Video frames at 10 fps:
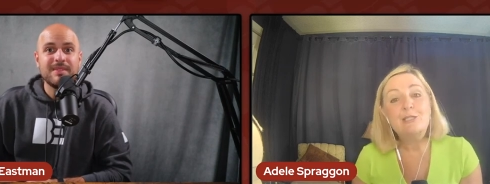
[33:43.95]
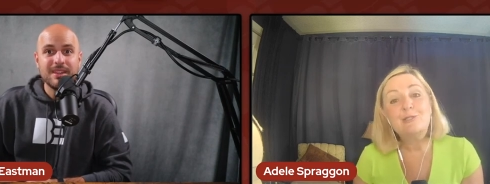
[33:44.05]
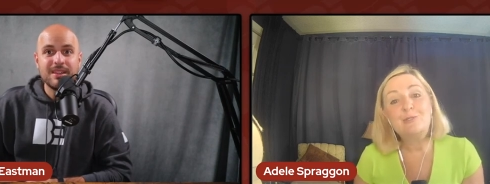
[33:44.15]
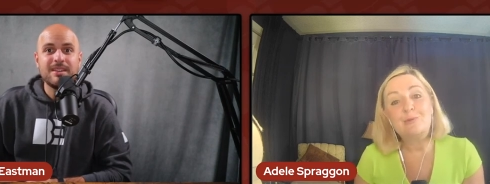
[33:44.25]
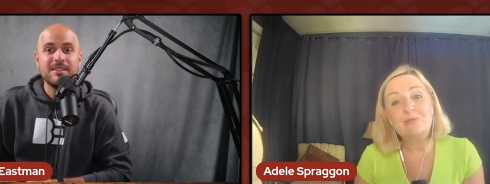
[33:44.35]

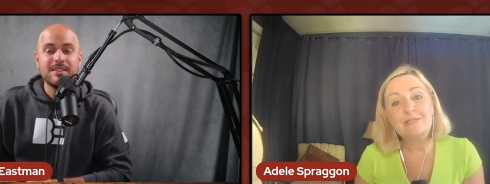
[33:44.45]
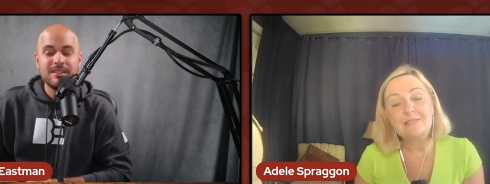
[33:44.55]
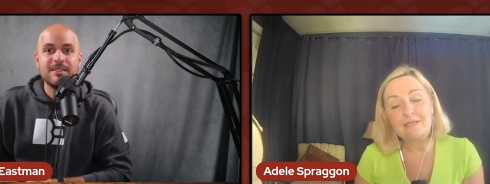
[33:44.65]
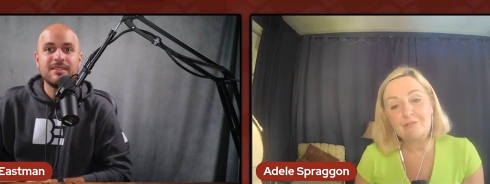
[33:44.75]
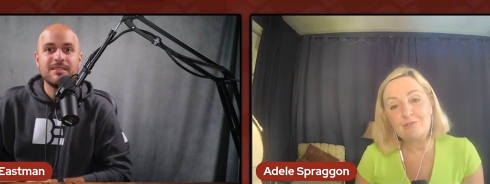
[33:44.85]
Speaker 1: So the
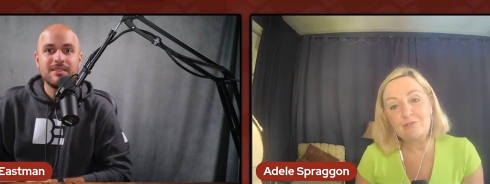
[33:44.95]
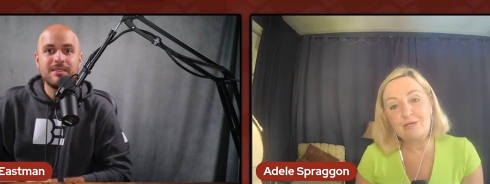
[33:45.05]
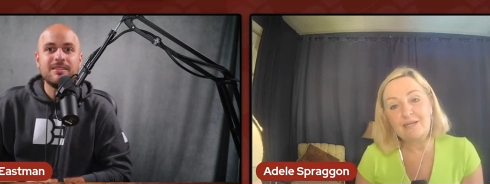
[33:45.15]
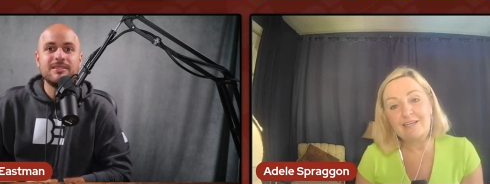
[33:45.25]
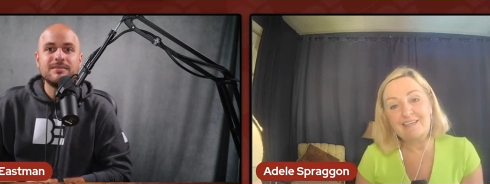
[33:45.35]
sales
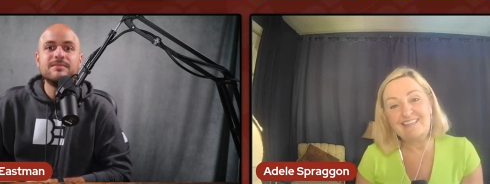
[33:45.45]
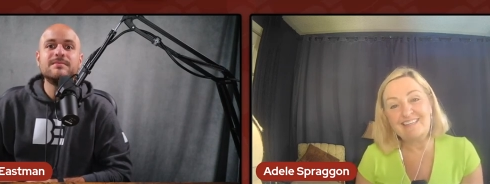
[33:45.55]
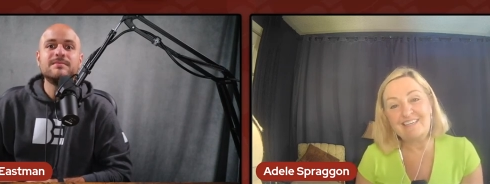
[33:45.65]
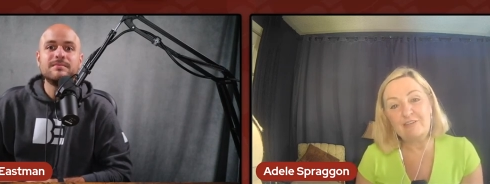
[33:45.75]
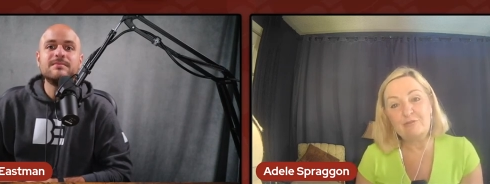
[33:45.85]
training in
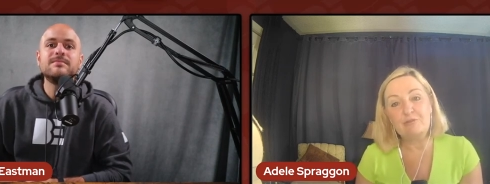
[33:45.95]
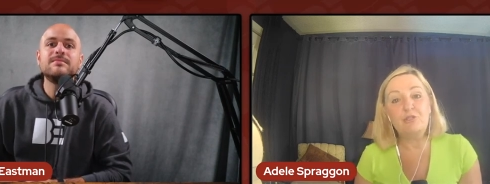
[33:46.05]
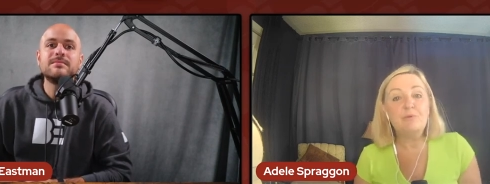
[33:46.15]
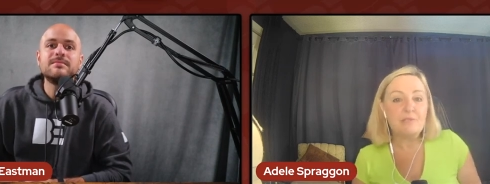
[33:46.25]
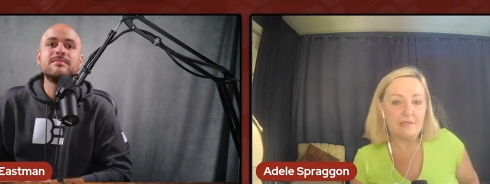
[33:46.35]
there
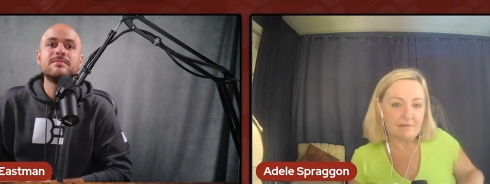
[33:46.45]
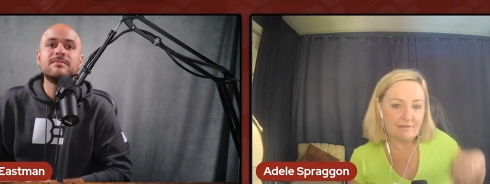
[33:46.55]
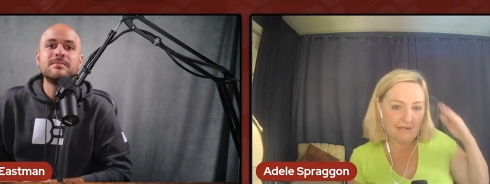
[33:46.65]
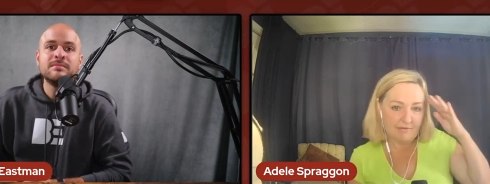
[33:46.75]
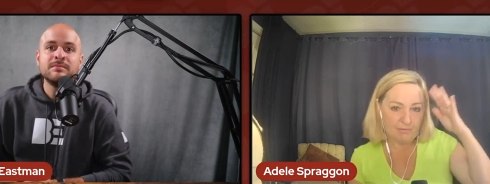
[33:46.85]
using
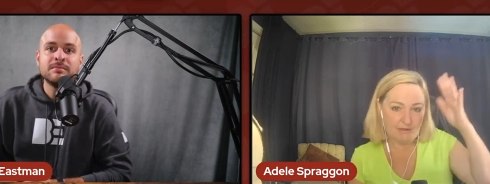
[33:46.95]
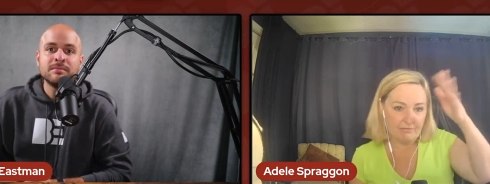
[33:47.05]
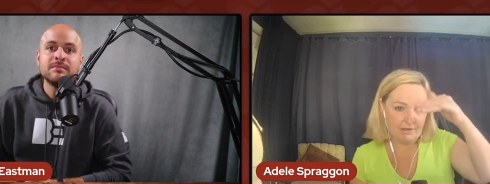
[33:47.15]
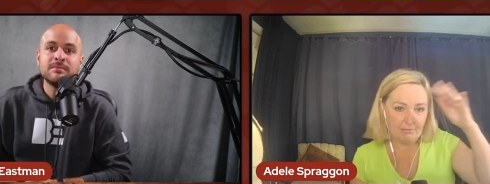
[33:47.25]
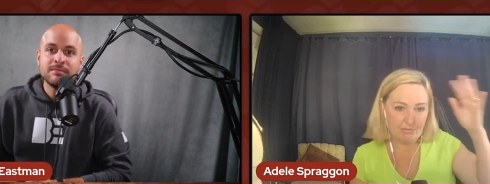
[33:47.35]
the left brain,
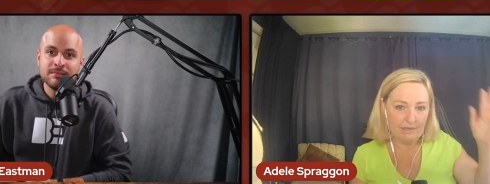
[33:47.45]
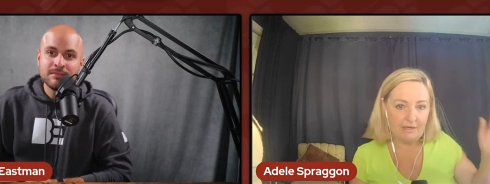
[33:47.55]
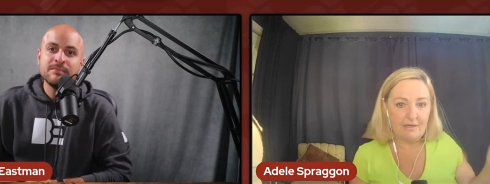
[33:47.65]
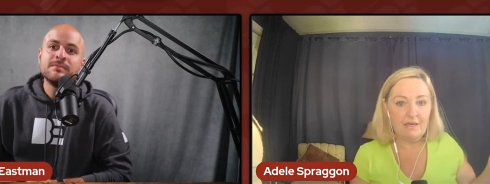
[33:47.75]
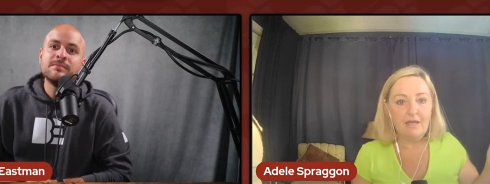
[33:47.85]
right brain.